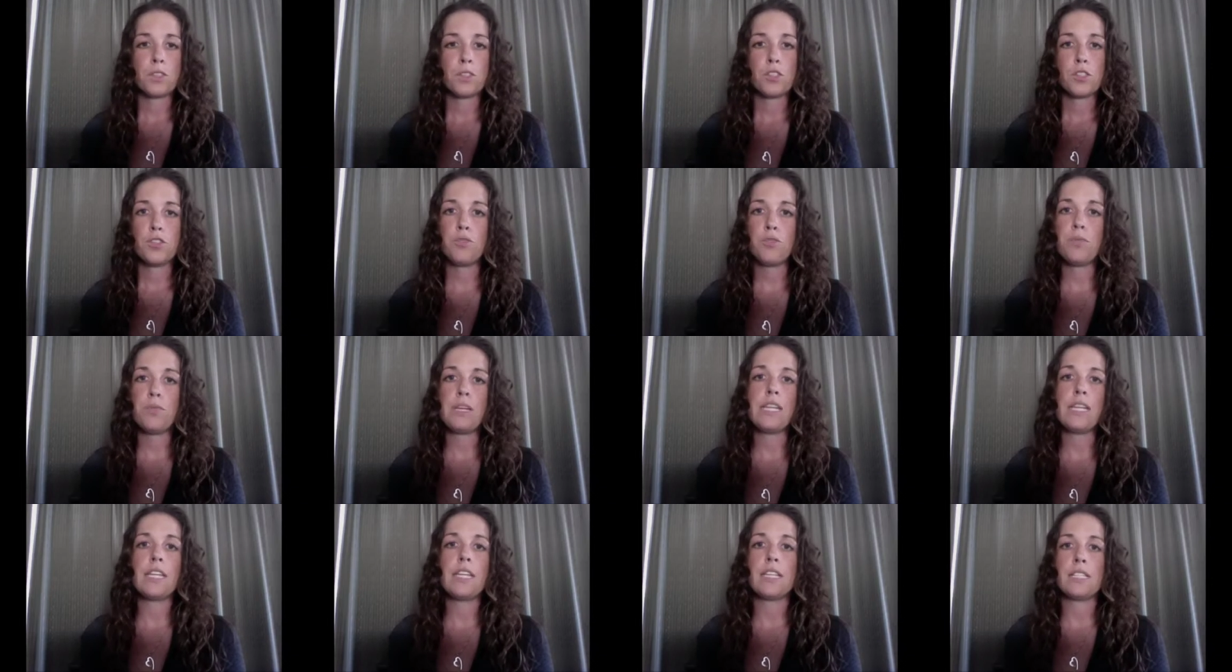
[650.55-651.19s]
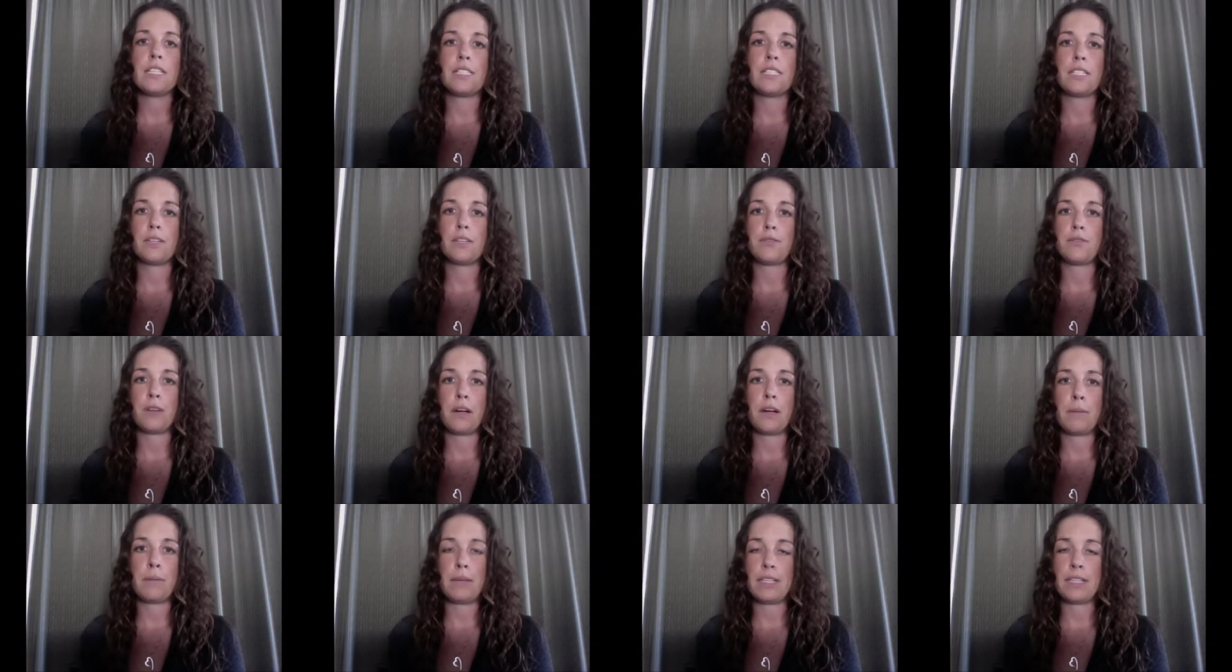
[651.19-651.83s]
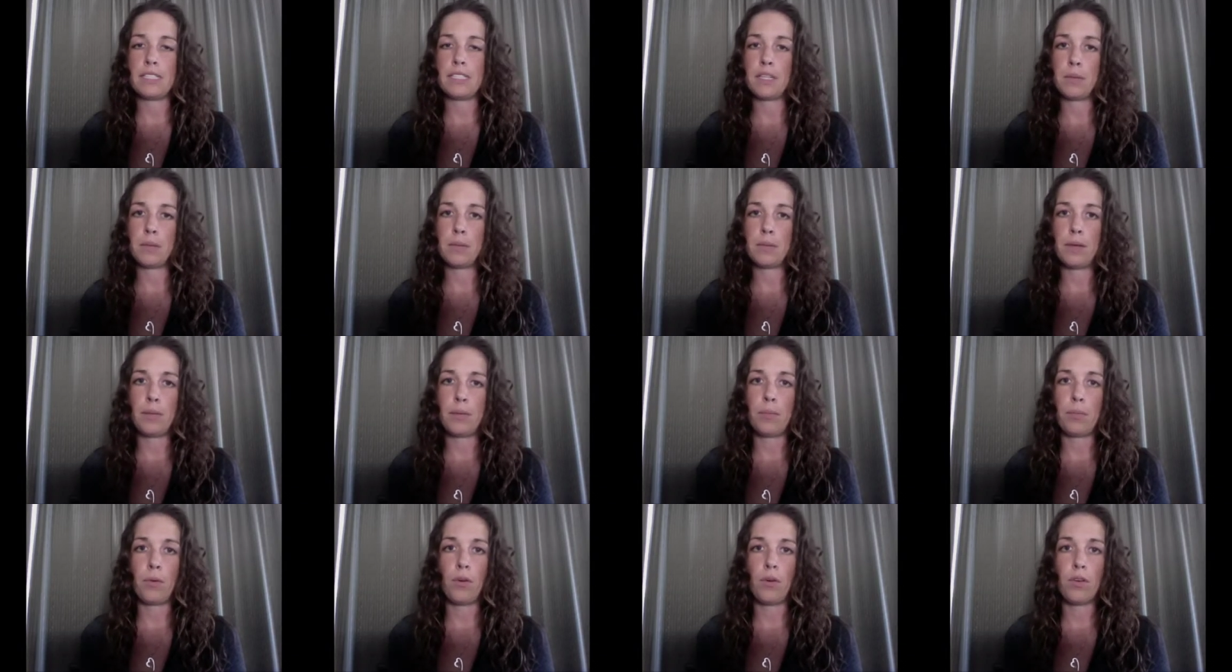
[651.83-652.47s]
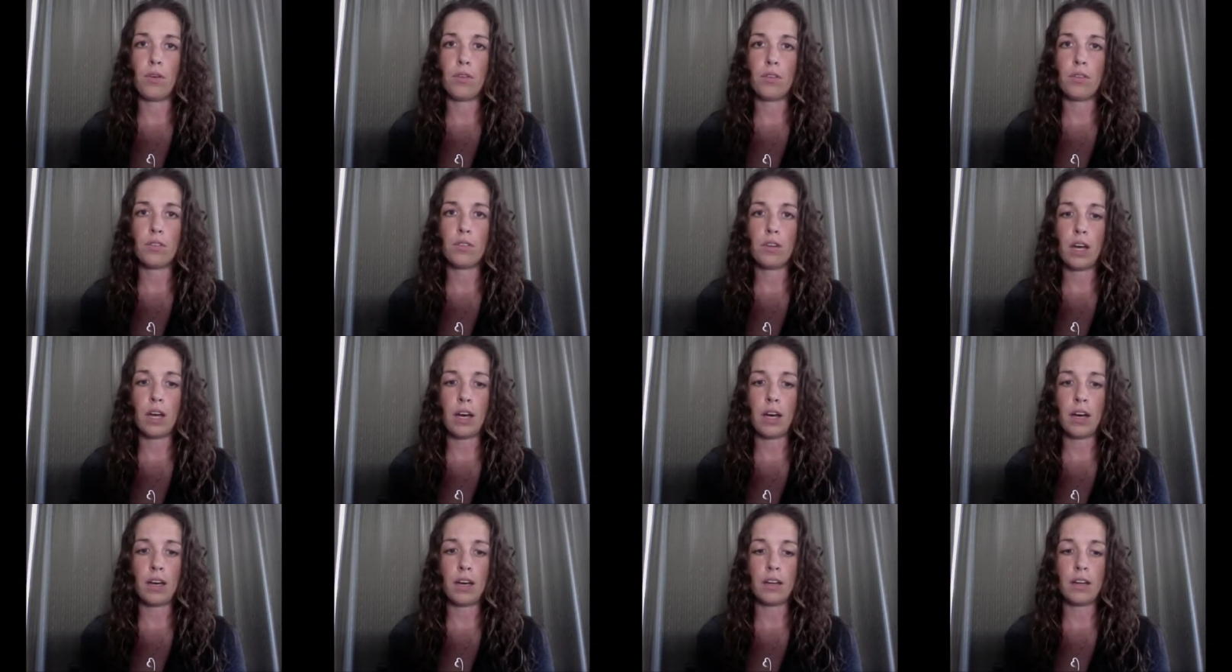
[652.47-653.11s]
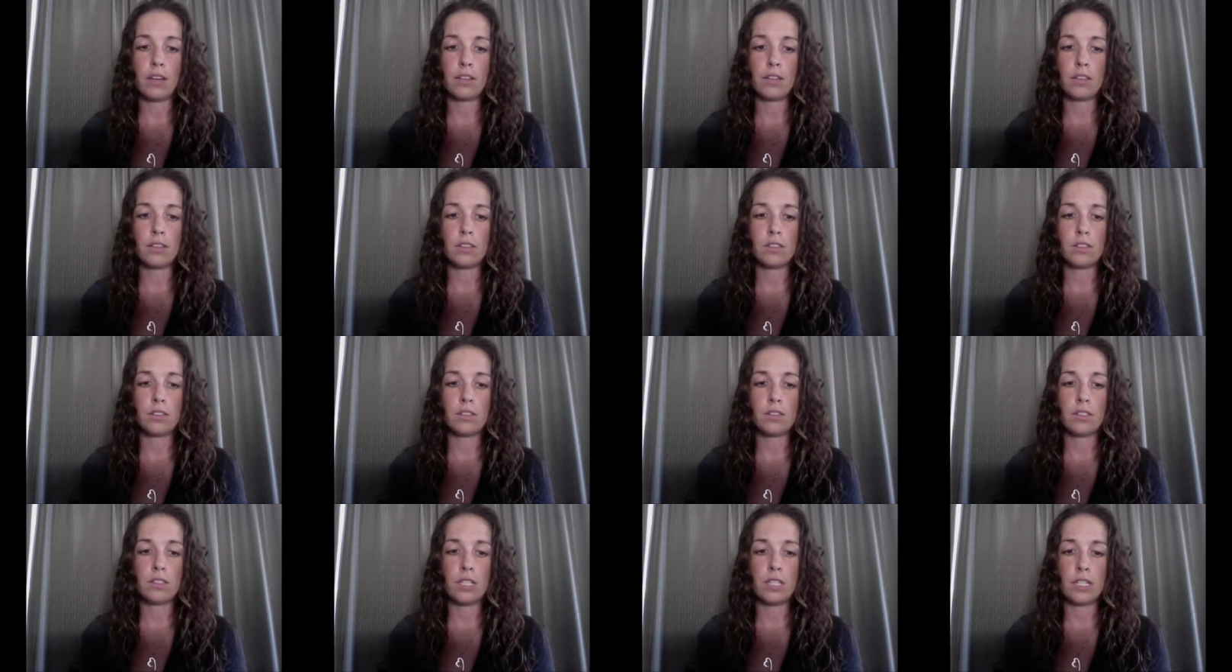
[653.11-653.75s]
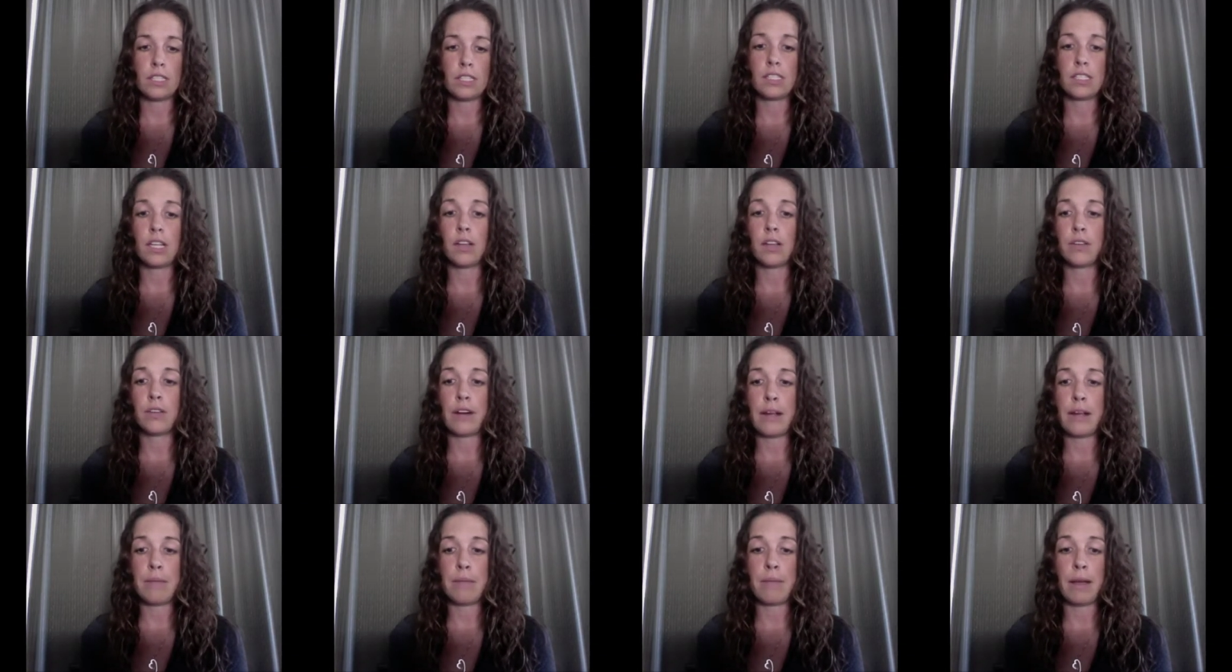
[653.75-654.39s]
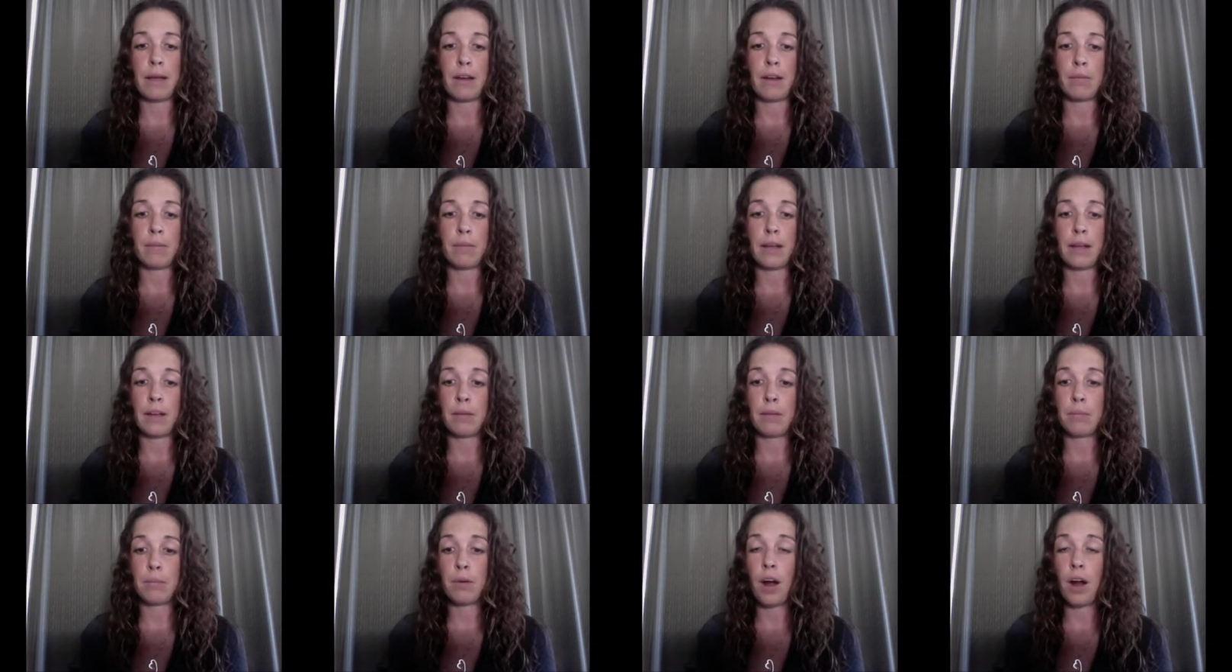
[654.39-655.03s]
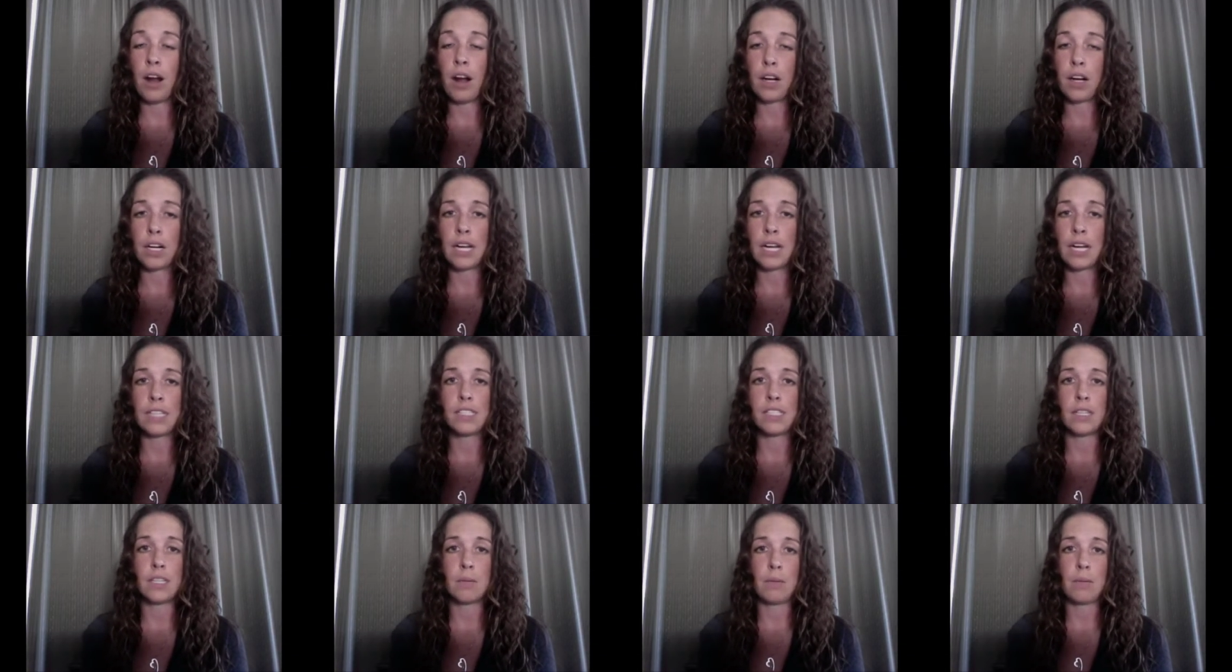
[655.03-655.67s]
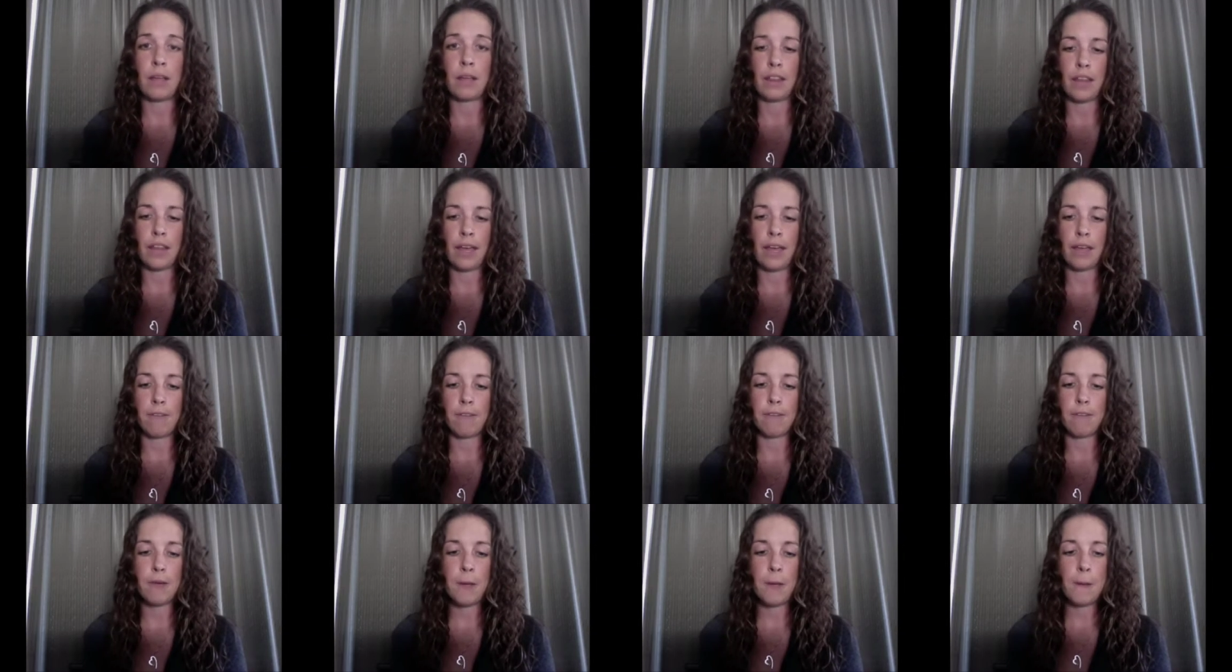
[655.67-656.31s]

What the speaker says: to meeting these different amazing people to accelerate my progress in my life.